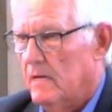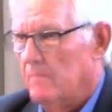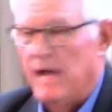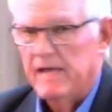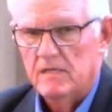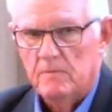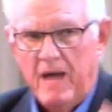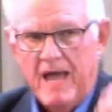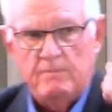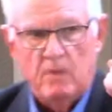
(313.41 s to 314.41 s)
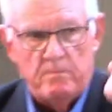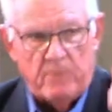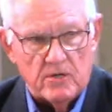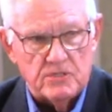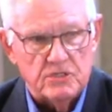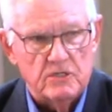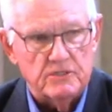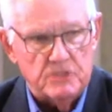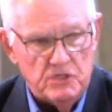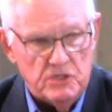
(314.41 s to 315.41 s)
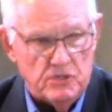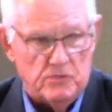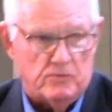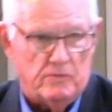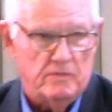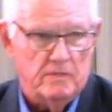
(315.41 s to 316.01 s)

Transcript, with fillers: Make the Bible personal to you.